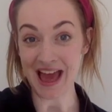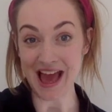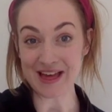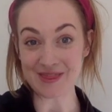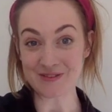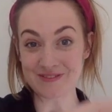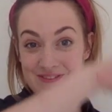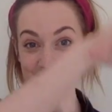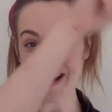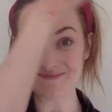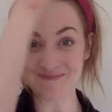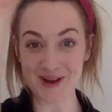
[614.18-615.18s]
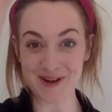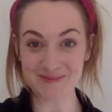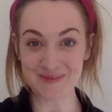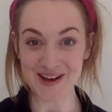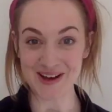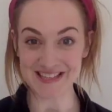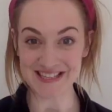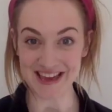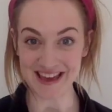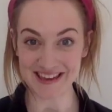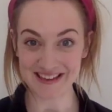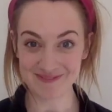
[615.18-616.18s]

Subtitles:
at the rainbow party.